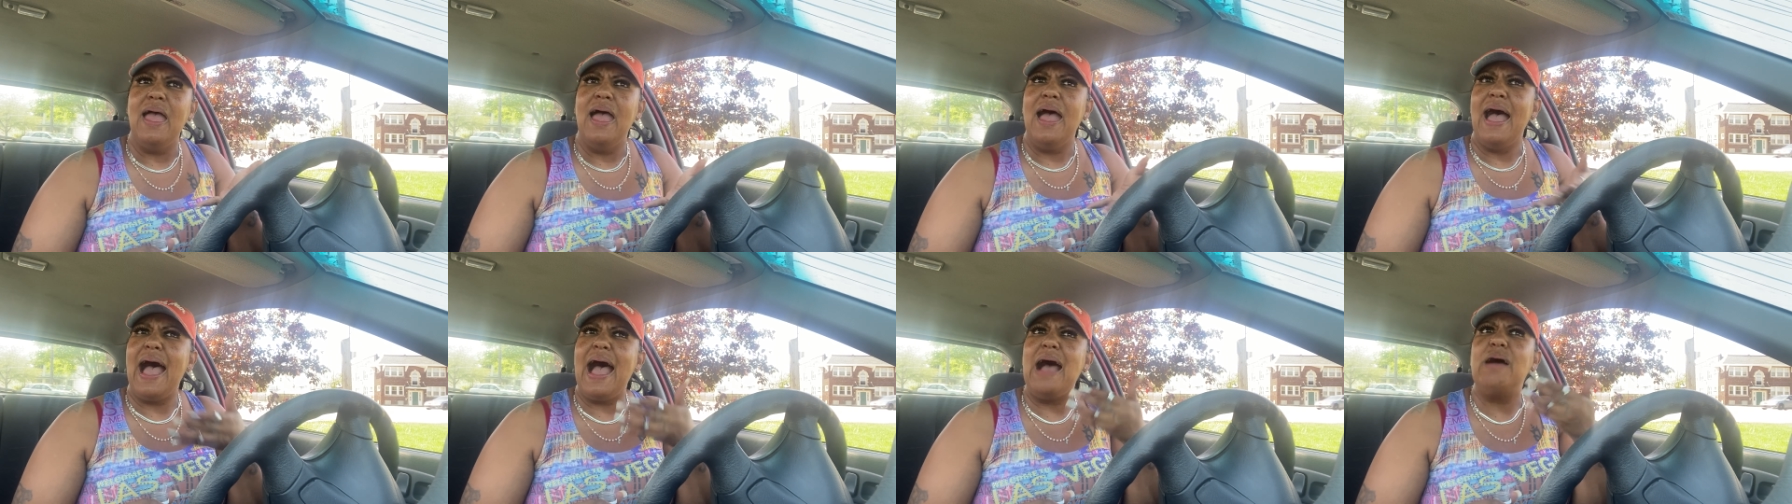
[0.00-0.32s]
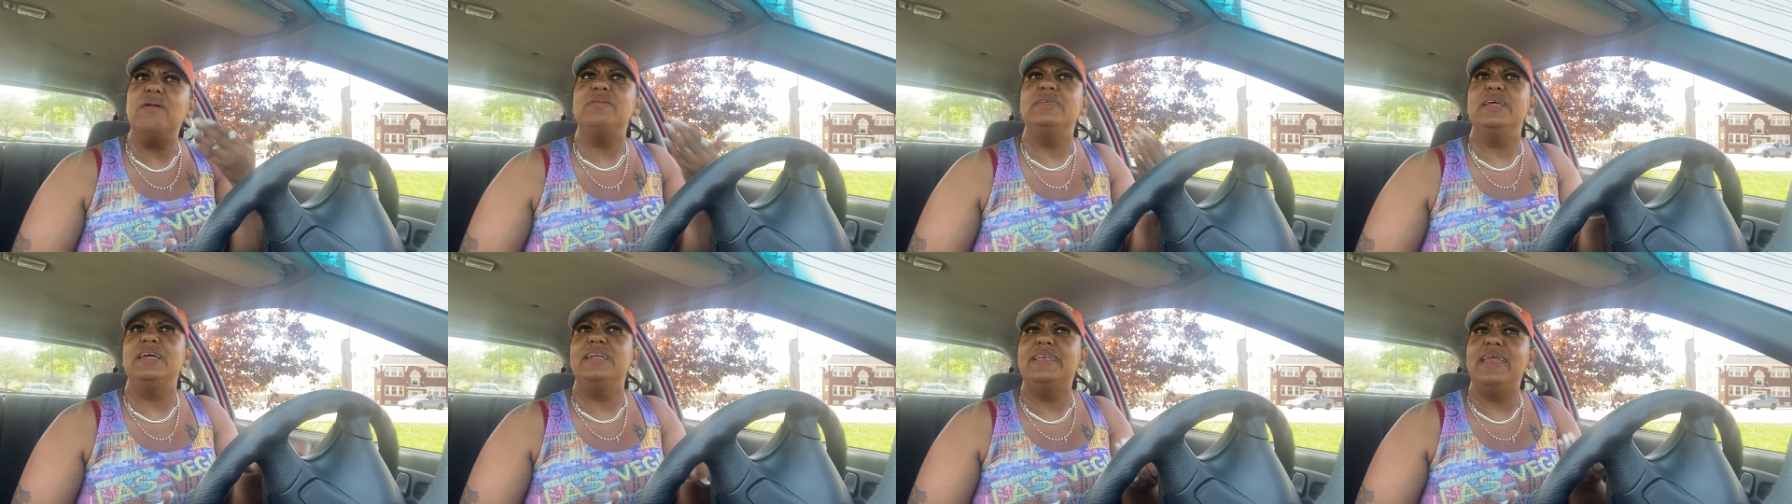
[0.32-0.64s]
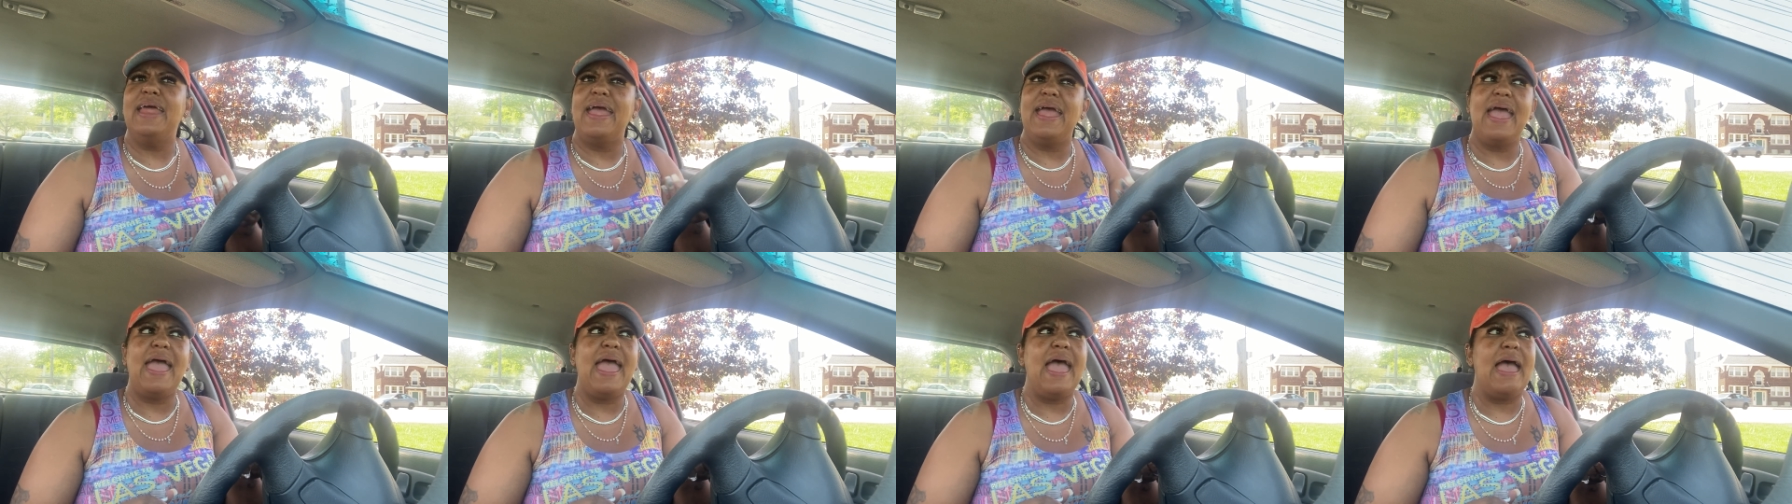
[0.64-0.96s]
How did
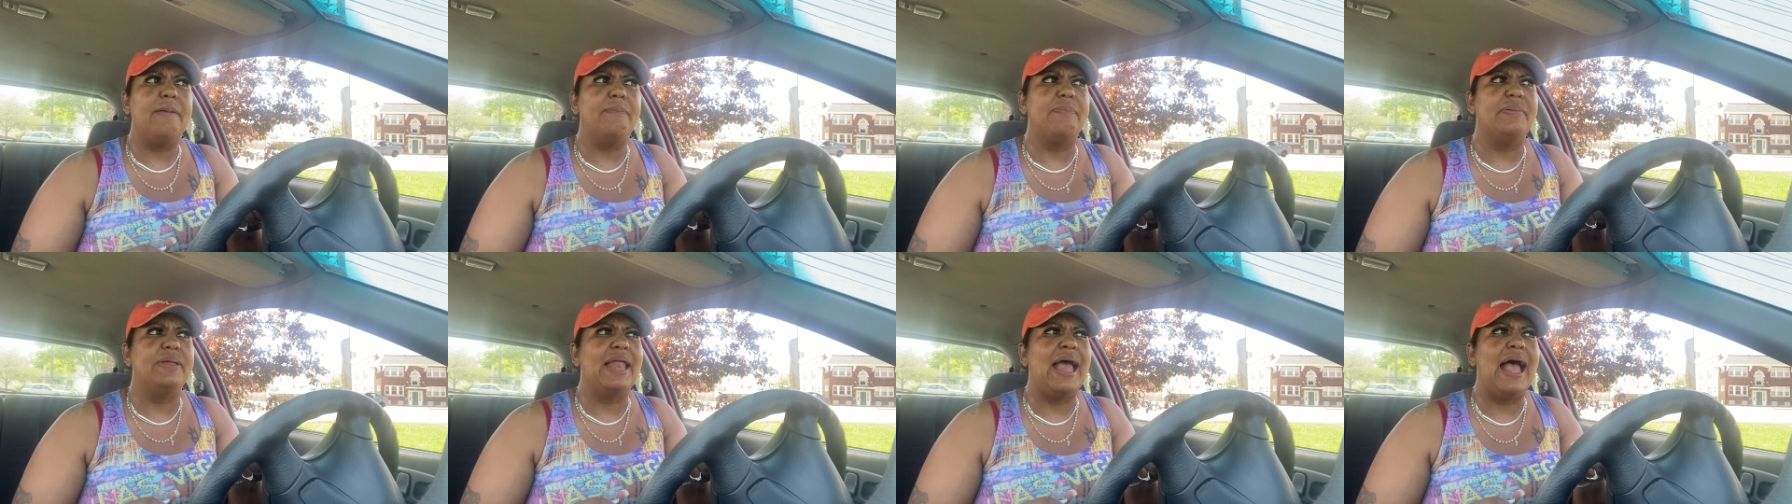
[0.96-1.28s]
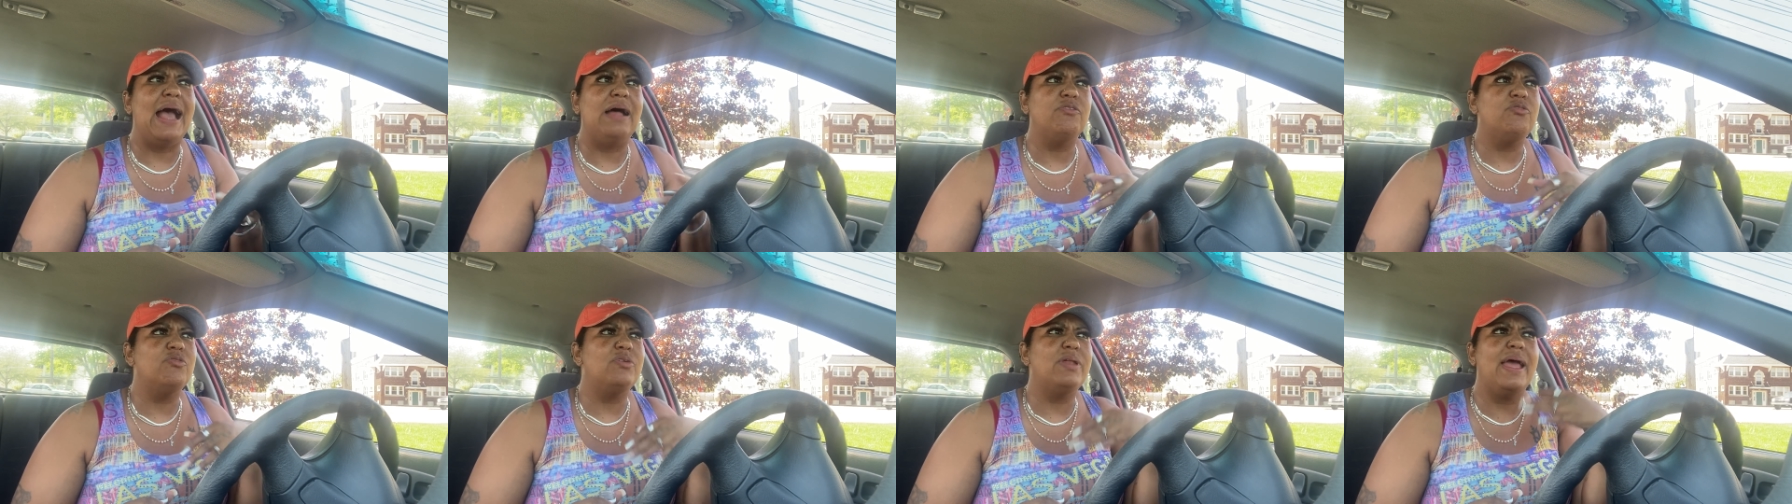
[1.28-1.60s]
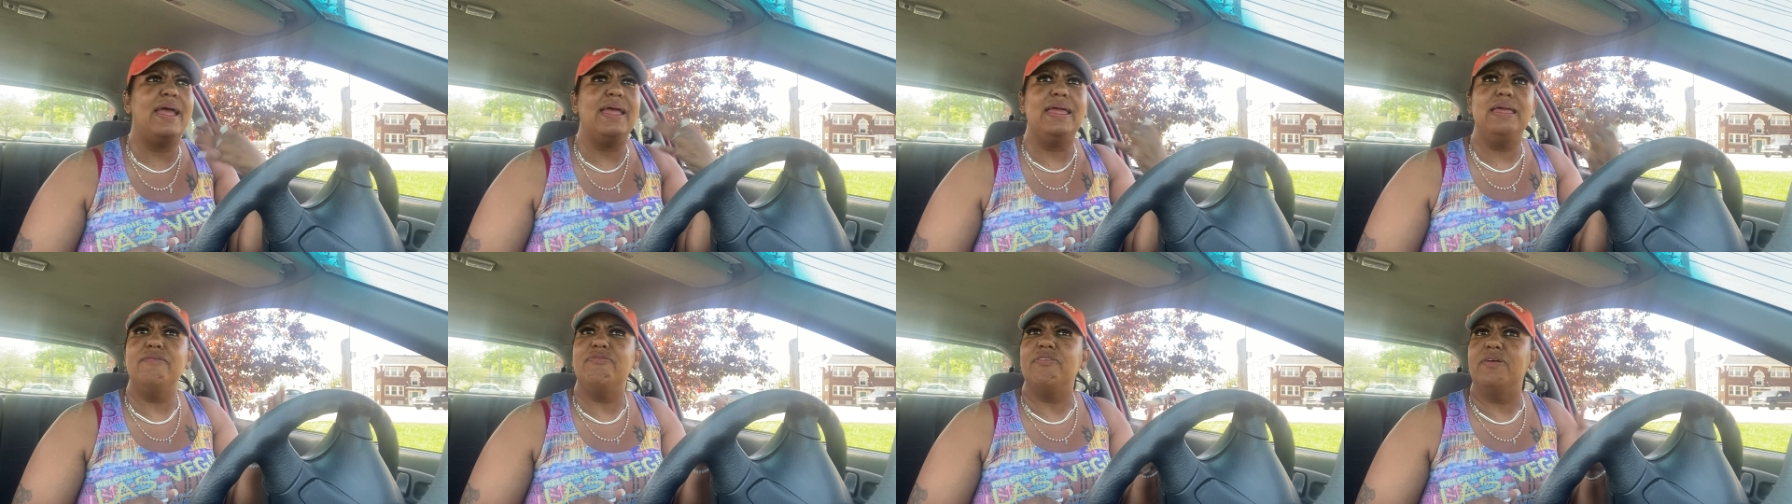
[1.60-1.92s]
that happen? How do
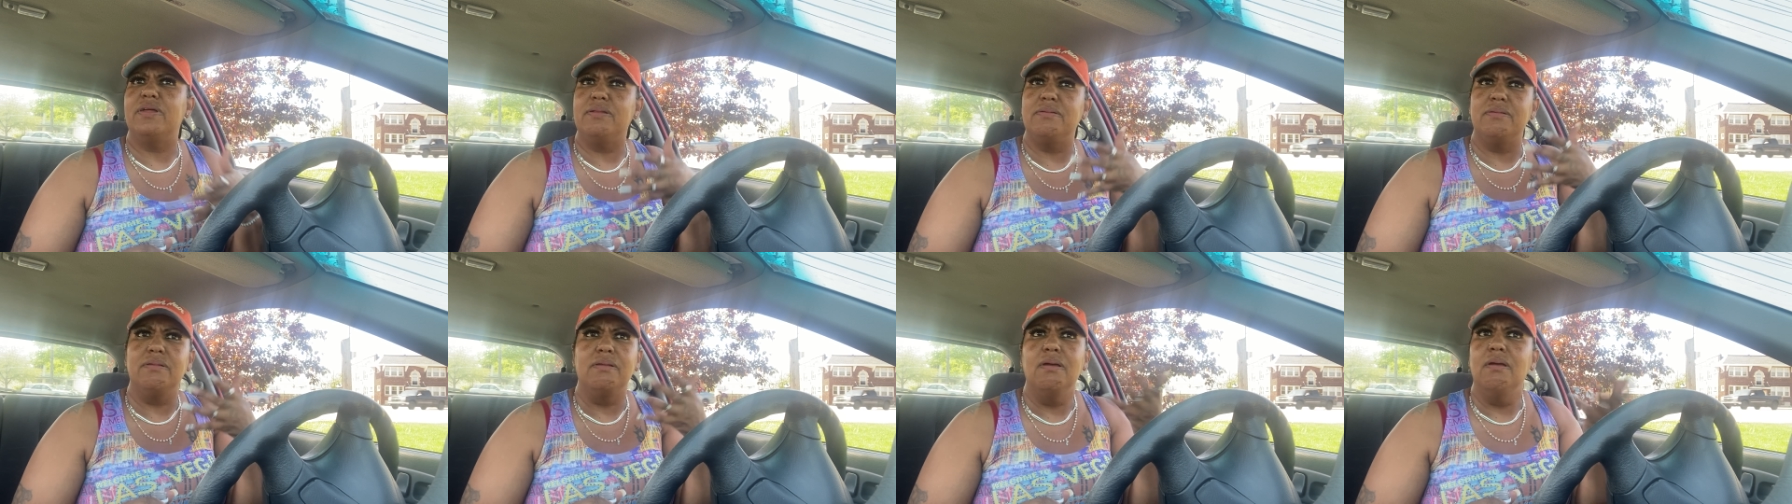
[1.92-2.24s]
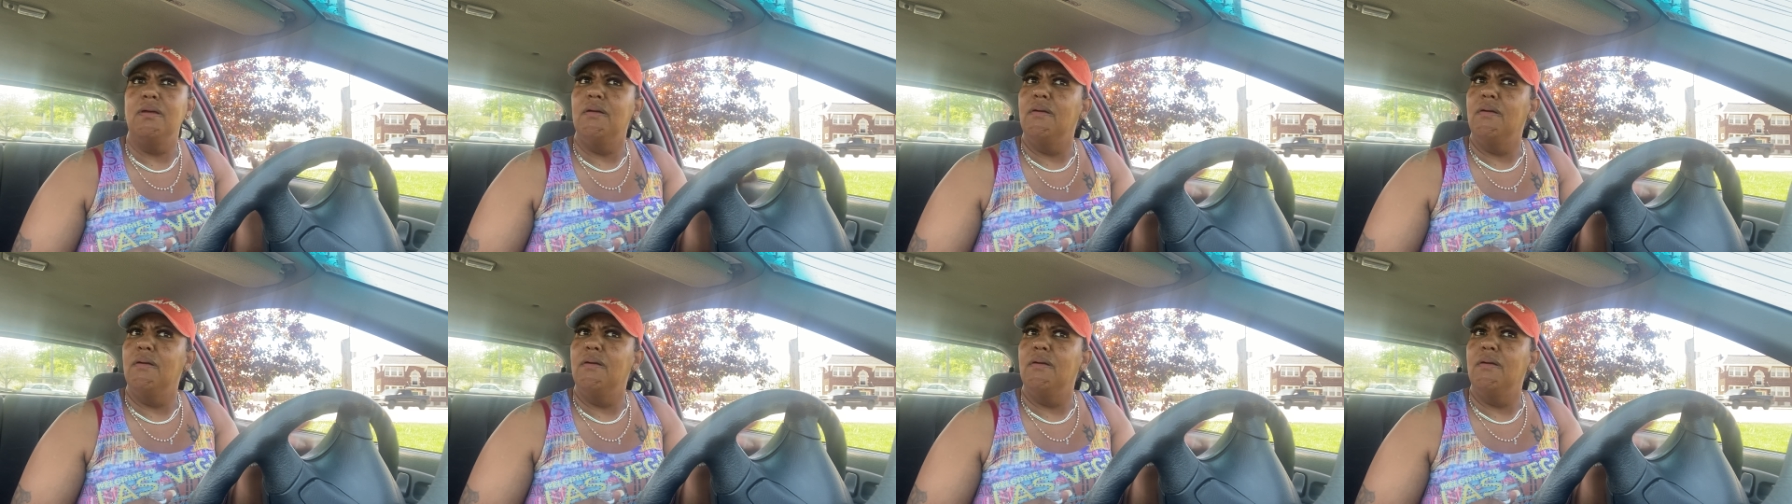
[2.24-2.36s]
they even